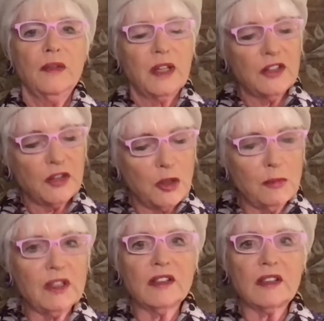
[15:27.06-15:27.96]
his
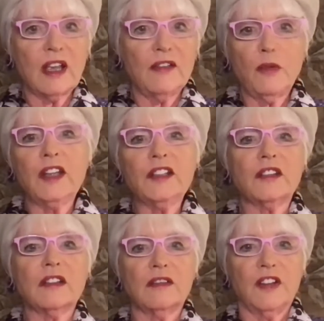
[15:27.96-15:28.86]
humanness gave way to
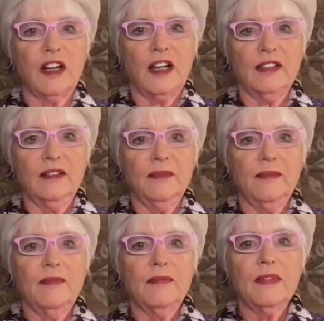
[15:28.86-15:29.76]
the divine,
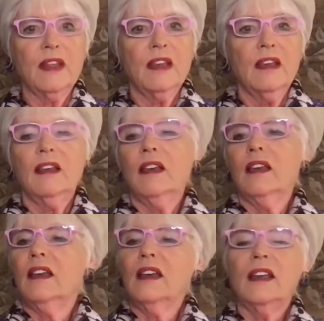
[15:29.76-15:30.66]

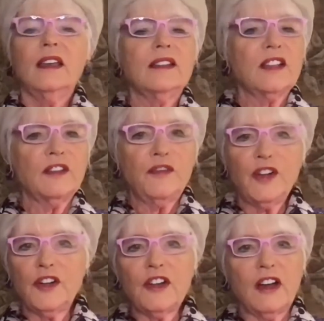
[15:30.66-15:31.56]
he said,
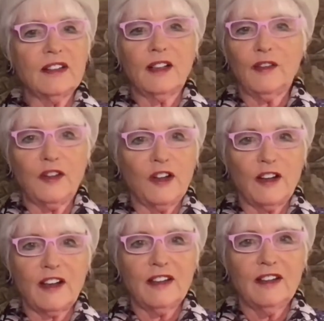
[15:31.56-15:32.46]
"Fear not, little
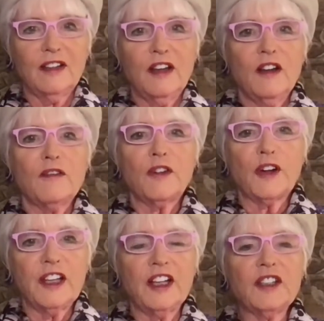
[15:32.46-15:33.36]
flock, for
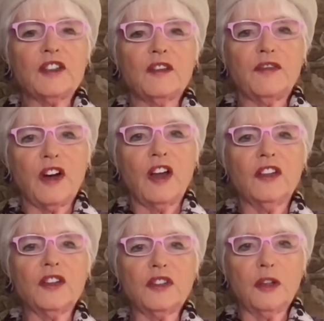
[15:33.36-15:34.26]
it is the
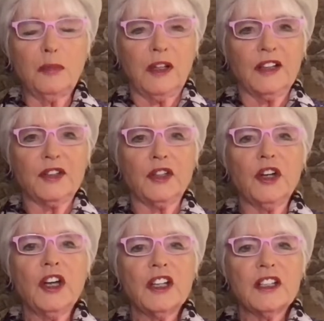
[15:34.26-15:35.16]
Father's good pleasure
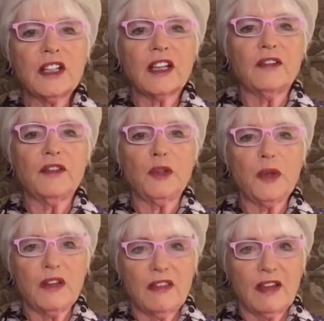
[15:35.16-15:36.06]
to give you
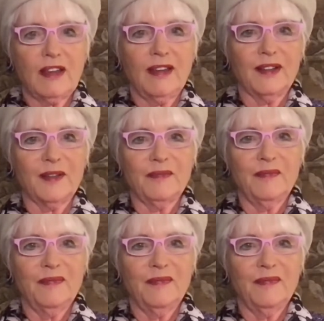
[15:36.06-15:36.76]
the kingdom."